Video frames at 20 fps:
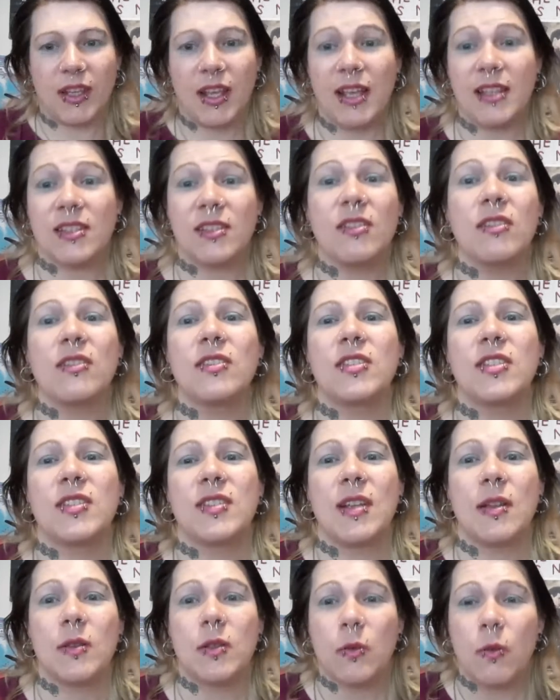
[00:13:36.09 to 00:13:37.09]
It's not
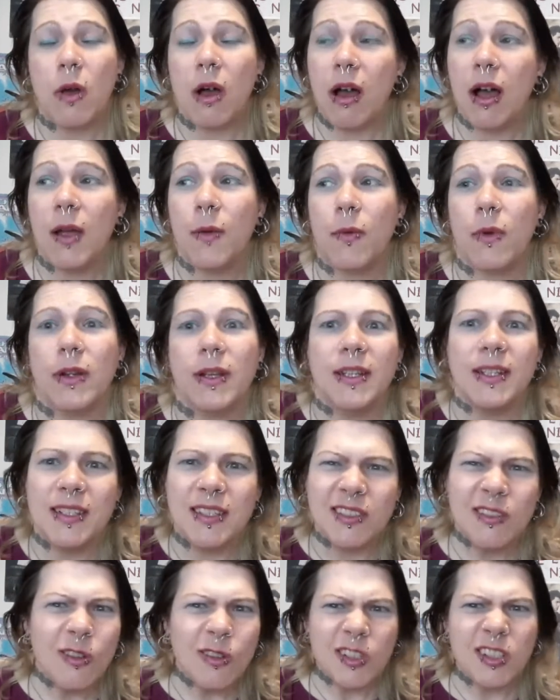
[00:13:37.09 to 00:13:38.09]
just down to what I want, and
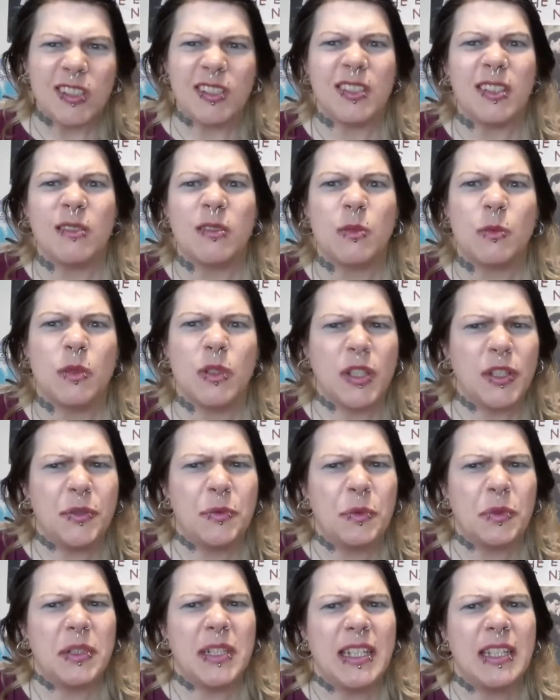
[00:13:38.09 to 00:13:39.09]
it's not just down to what
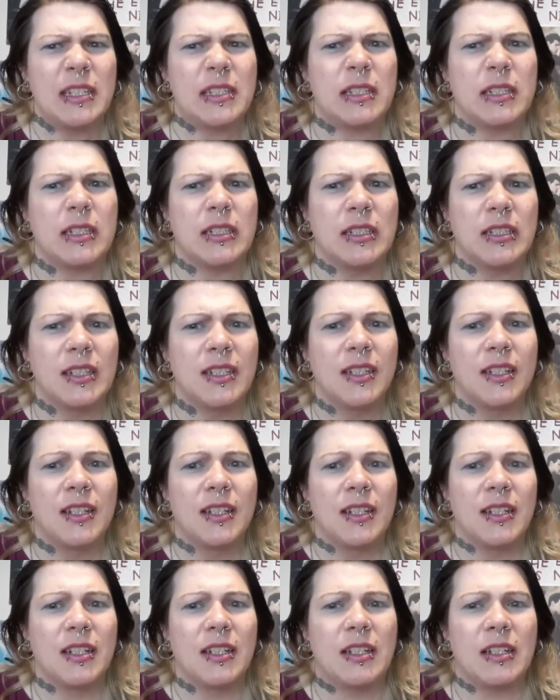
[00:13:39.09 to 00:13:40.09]
you want either.
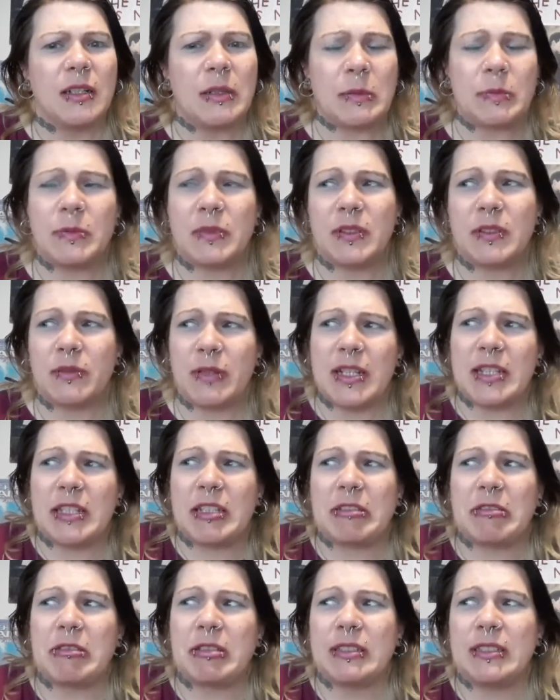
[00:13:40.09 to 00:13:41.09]
The
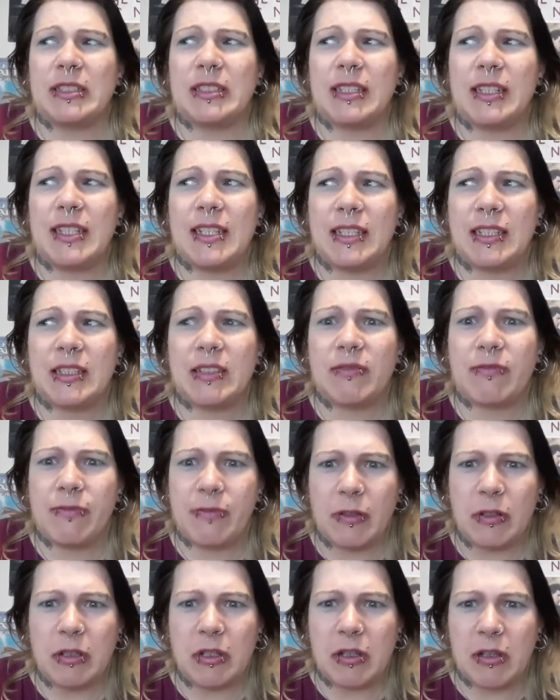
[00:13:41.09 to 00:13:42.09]
restaurant is
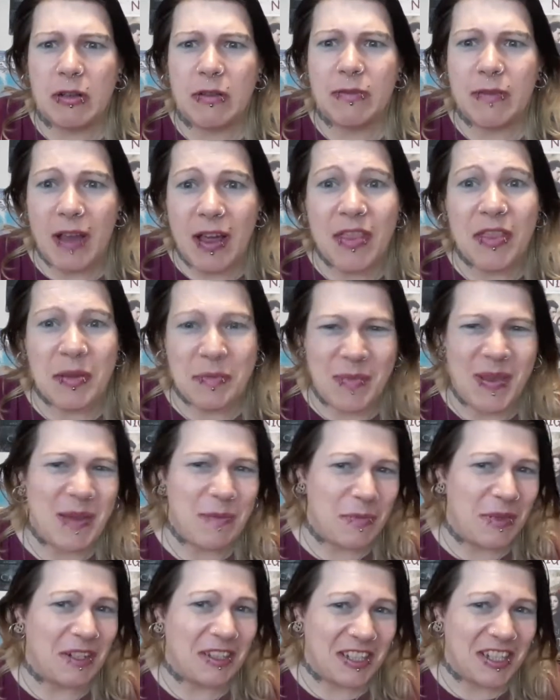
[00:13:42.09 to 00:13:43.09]
full of other
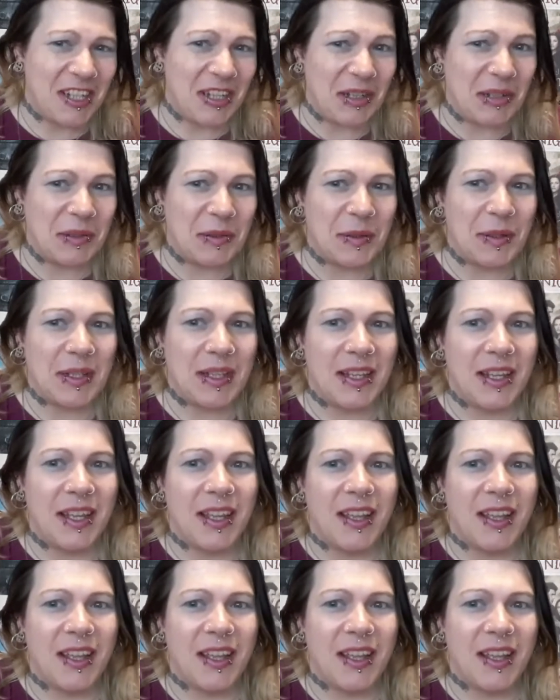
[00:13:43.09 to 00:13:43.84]
people too.